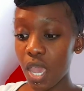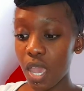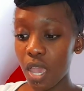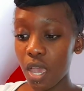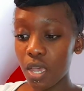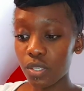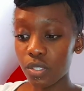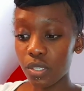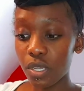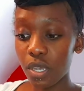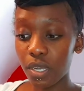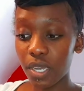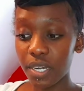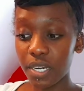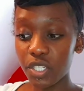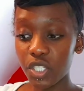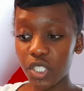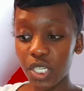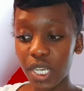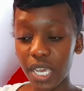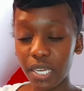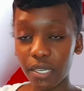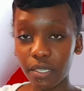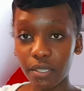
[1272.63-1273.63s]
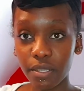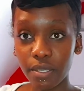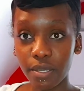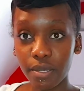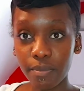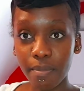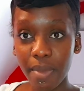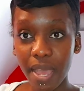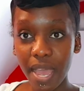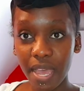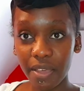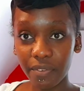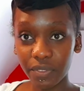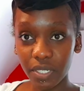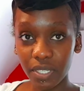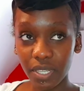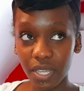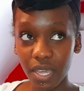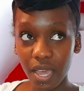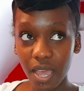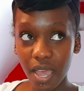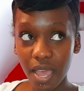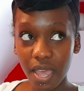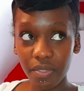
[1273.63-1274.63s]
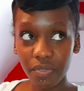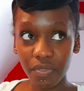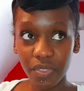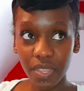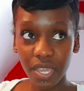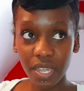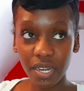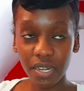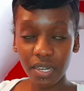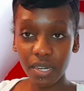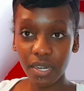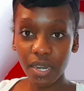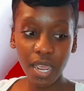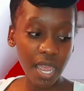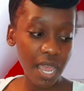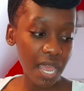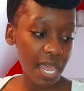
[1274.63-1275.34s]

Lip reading: So I'm going to check them after that and then